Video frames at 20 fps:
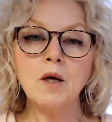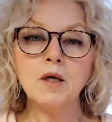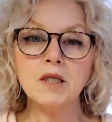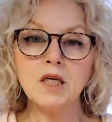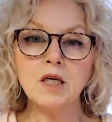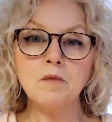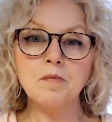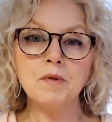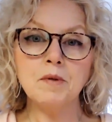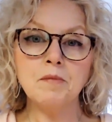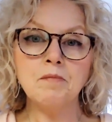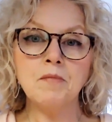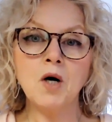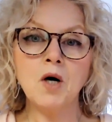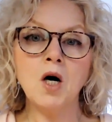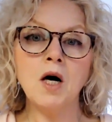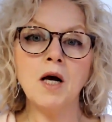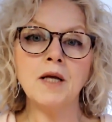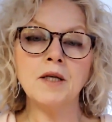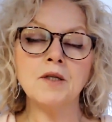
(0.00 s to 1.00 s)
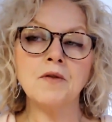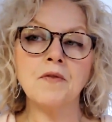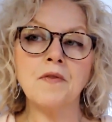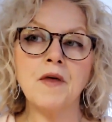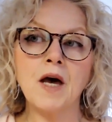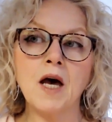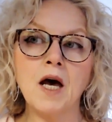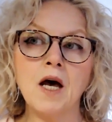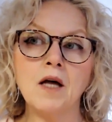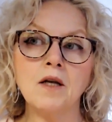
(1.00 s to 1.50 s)
keep in mind
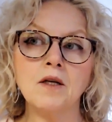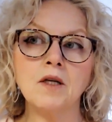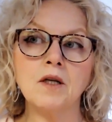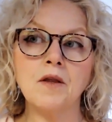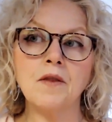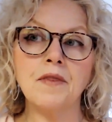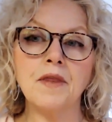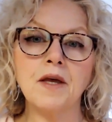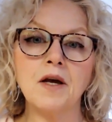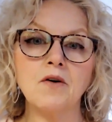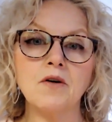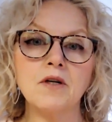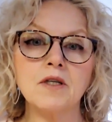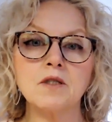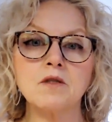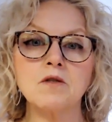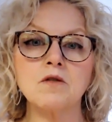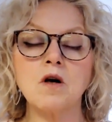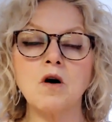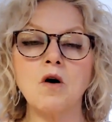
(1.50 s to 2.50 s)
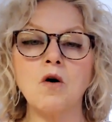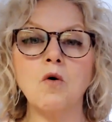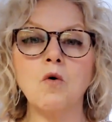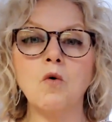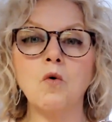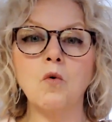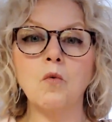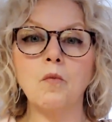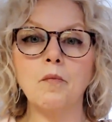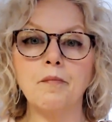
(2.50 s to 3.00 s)
that there is
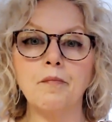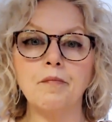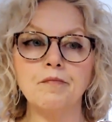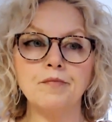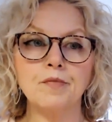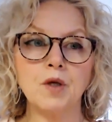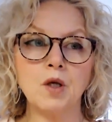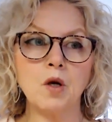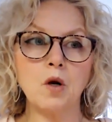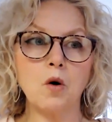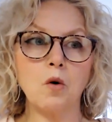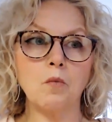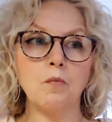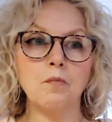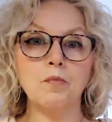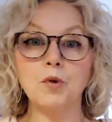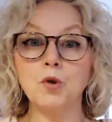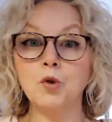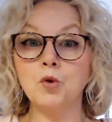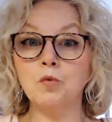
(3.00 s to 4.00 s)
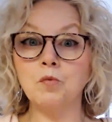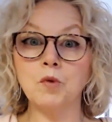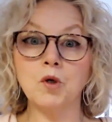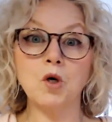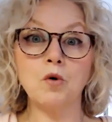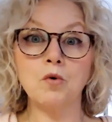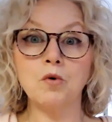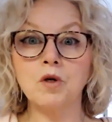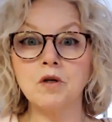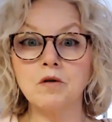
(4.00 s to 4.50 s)
no, boom,
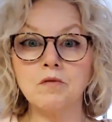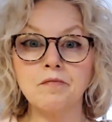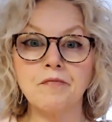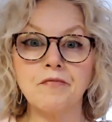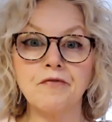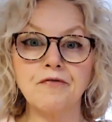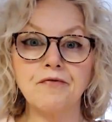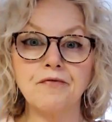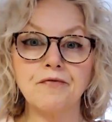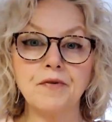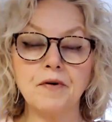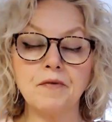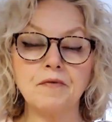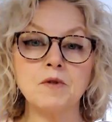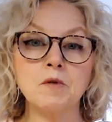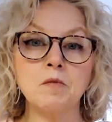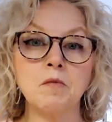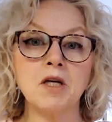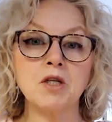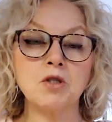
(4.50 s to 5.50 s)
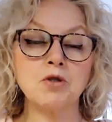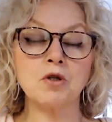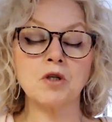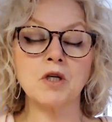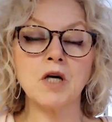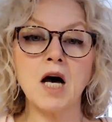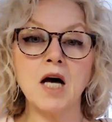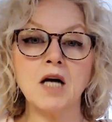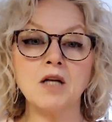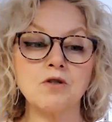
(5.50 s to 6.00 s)
go to fifth dimensional
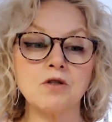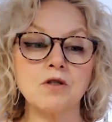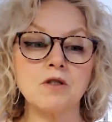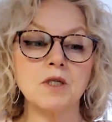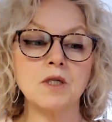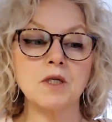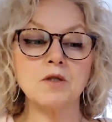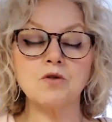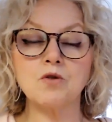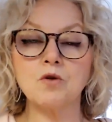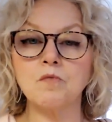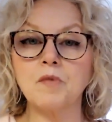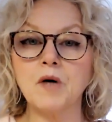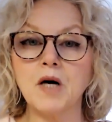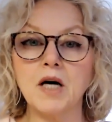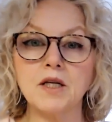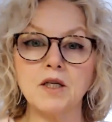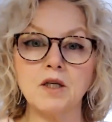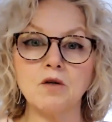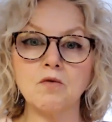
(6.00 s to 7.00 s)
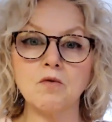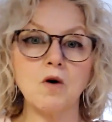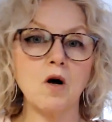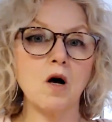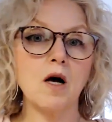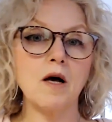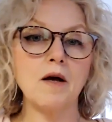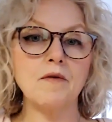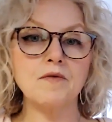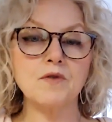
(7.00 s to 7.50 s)
consciousness, your body
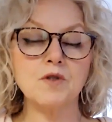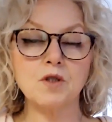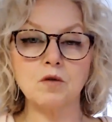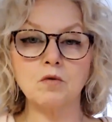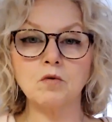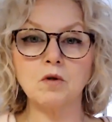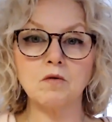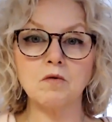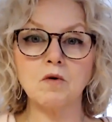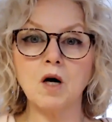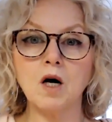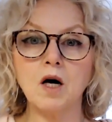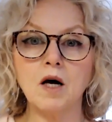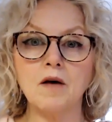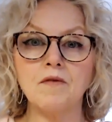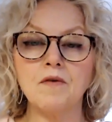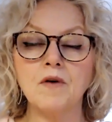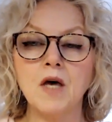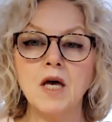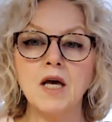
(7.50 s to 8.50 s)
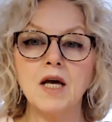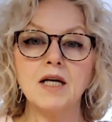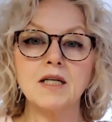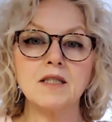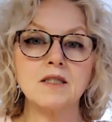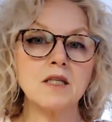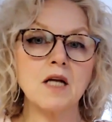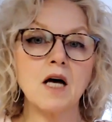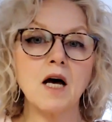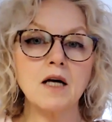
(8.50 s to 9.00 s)
arrives, you arrive.
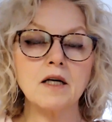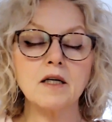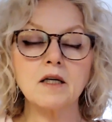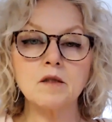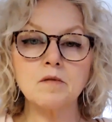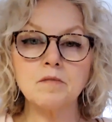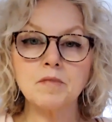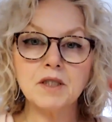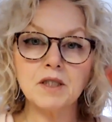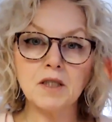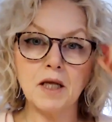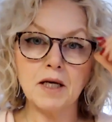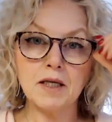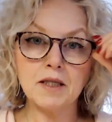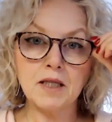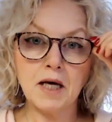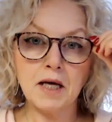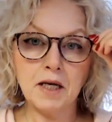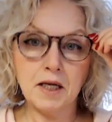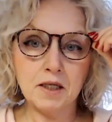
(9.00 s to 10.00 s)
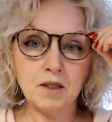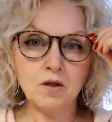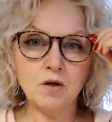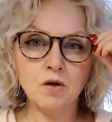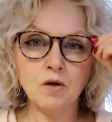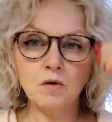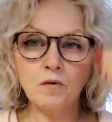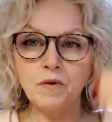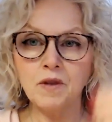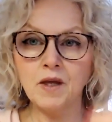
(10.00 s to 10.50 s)
It's not going to be like that. I
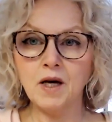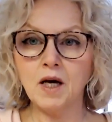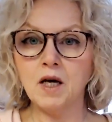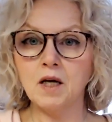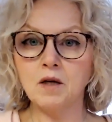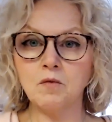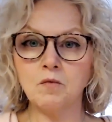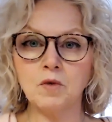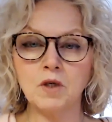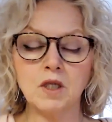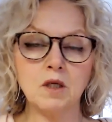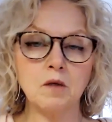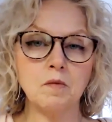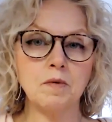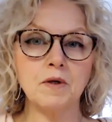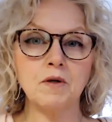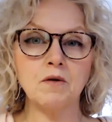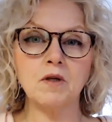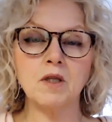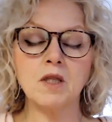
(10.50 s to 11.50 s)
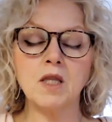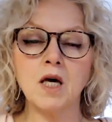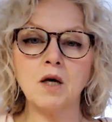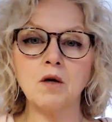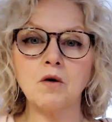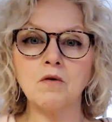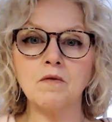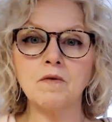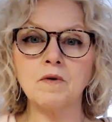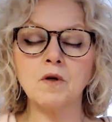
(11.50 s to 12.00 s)
know that we keep hearing
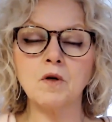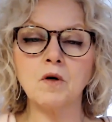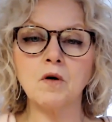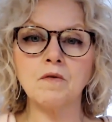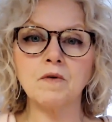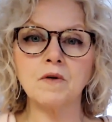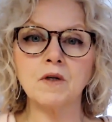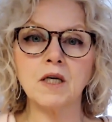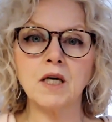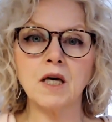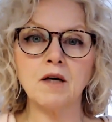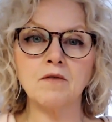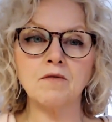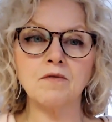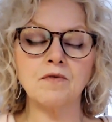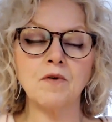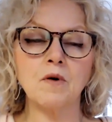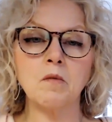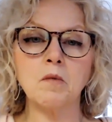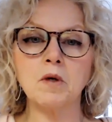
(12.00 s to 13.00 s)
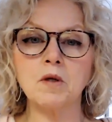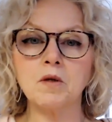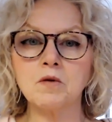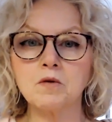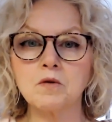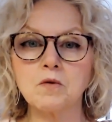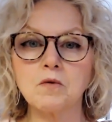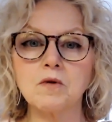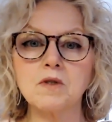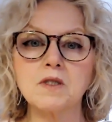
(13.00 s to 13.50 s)
that over and over again from other
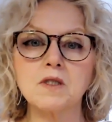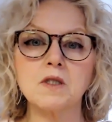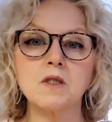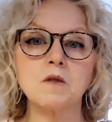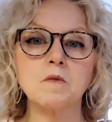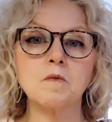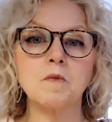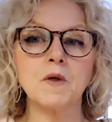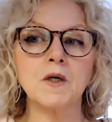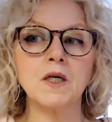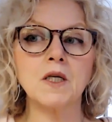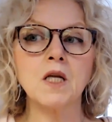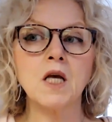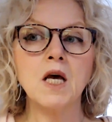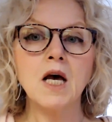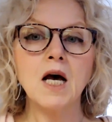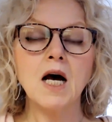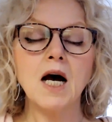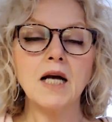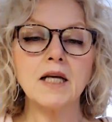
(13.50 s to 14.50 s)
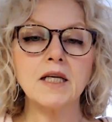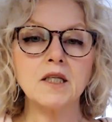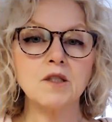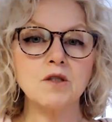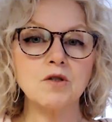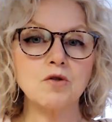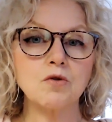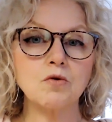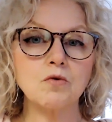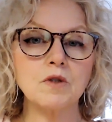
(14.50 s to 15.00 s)
sources, but I can
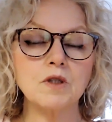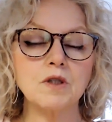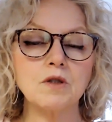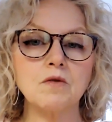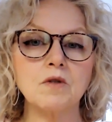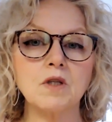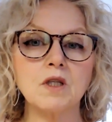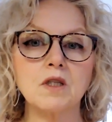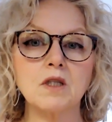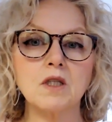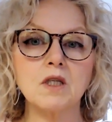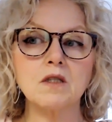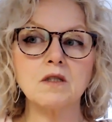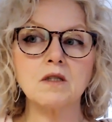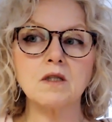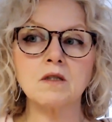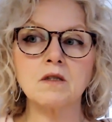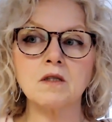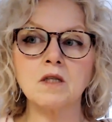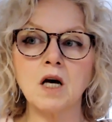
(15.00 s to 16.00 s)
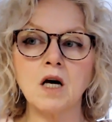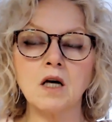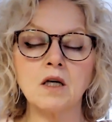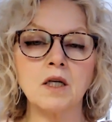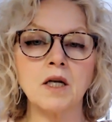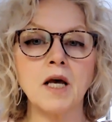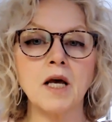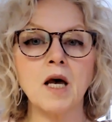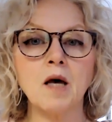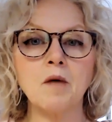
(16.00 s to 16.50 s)
assure you that this is not
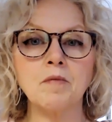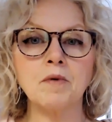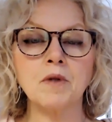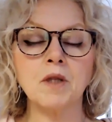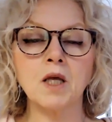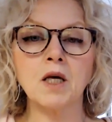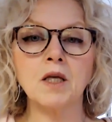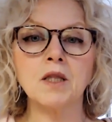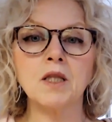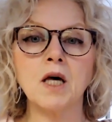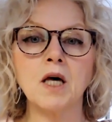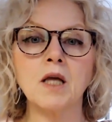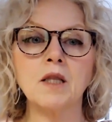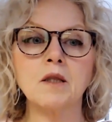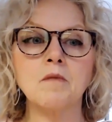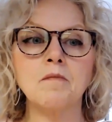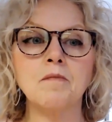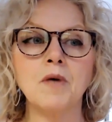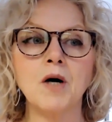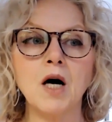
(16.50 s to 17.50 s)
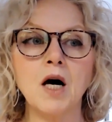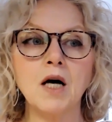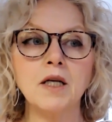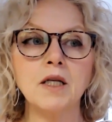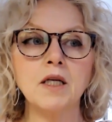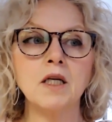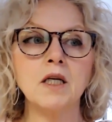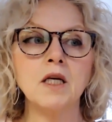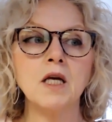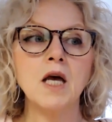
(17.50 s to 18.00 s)
going to happen like that. The
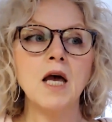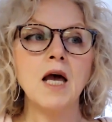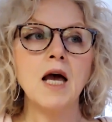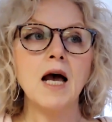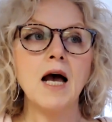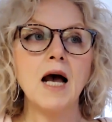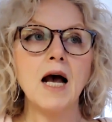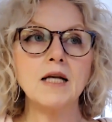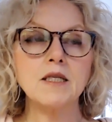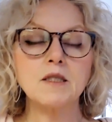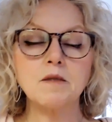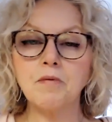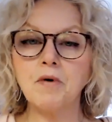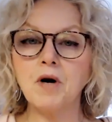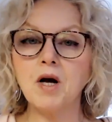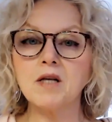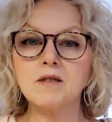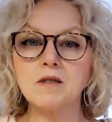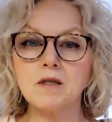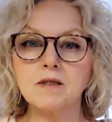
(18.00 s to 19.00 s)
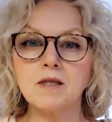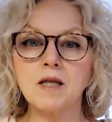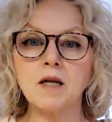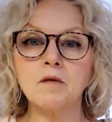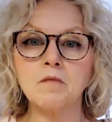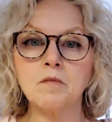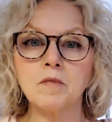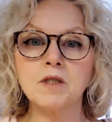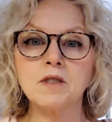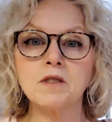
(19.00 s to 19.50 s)
body has a process that
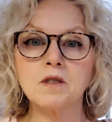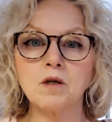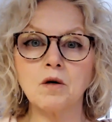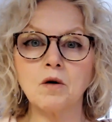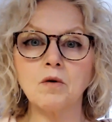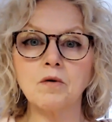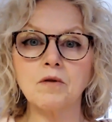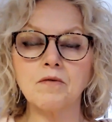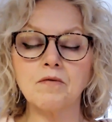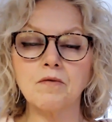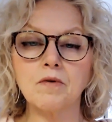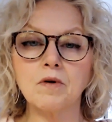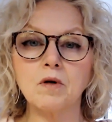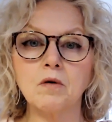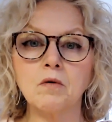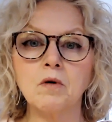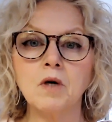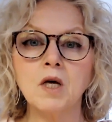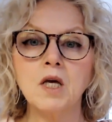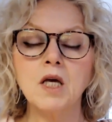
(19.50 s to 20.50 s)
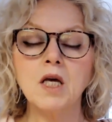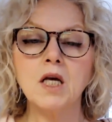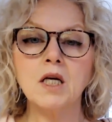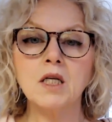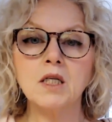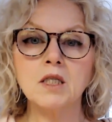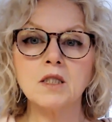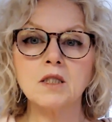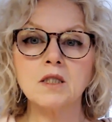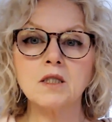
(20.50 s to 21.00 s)
it must go through
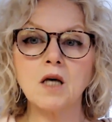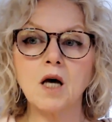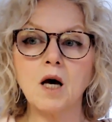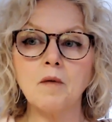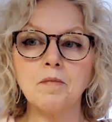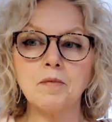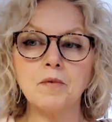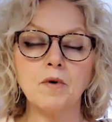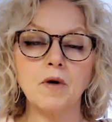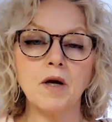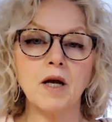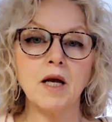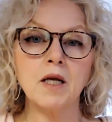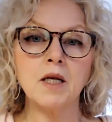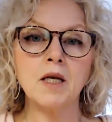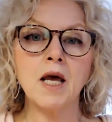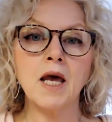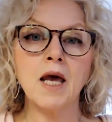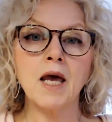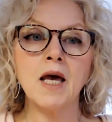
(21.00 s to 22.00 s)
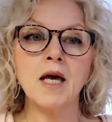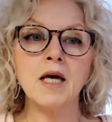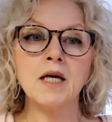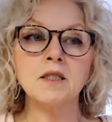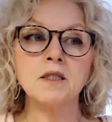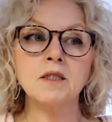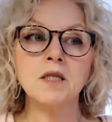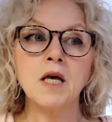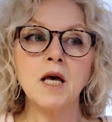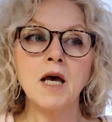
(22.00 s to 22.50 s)
in its upgrade.
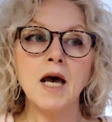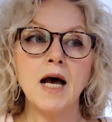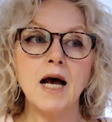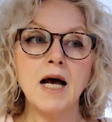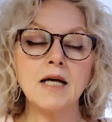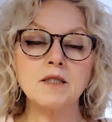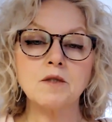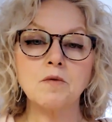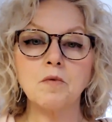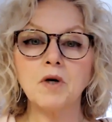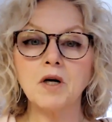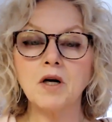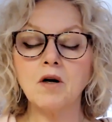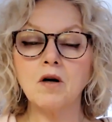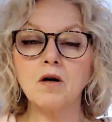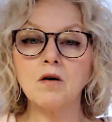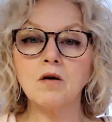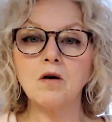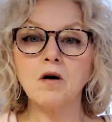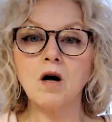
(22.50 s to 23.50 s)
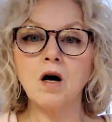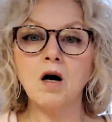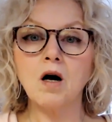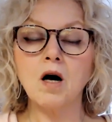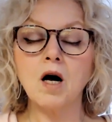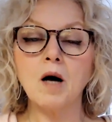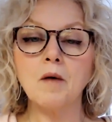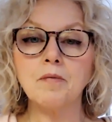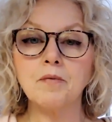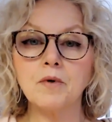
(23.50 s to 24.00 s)
And as we're
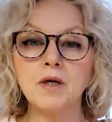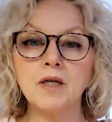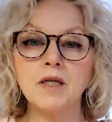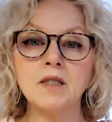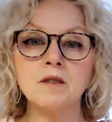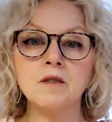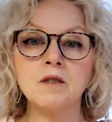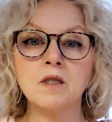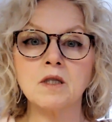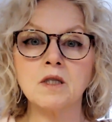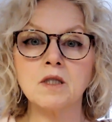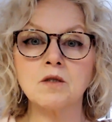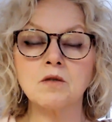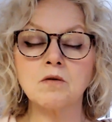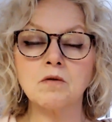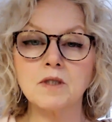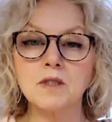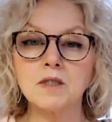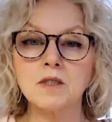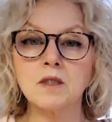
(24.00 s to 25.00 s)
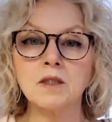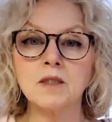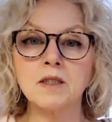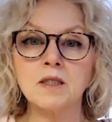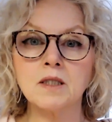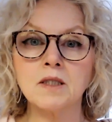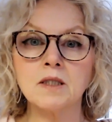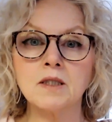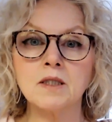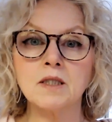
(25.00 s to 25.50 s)
upgrading to this
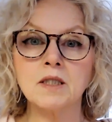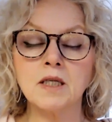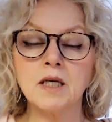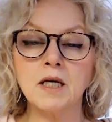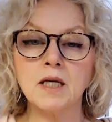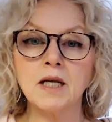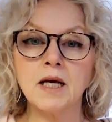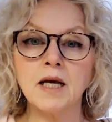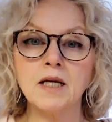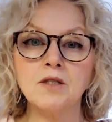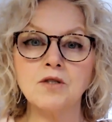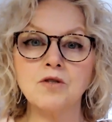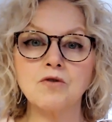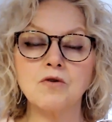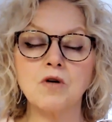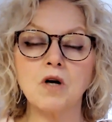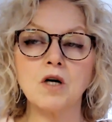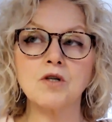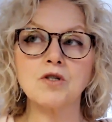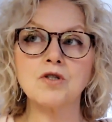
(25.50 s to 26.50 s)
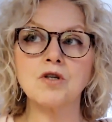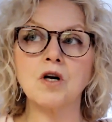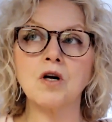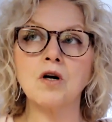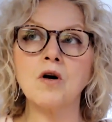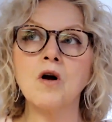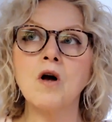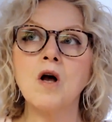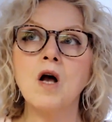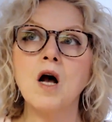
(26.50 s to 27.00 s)
crystalline DNA
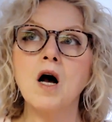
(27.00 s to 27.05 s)
structure,